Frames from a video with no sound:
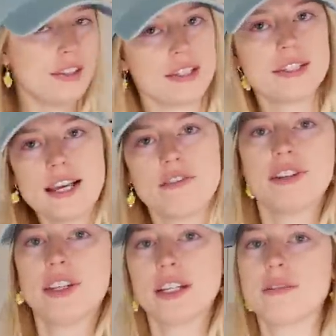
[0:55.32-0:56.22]
this is
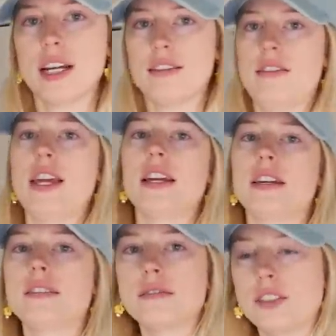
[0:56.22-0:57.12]
everything. I think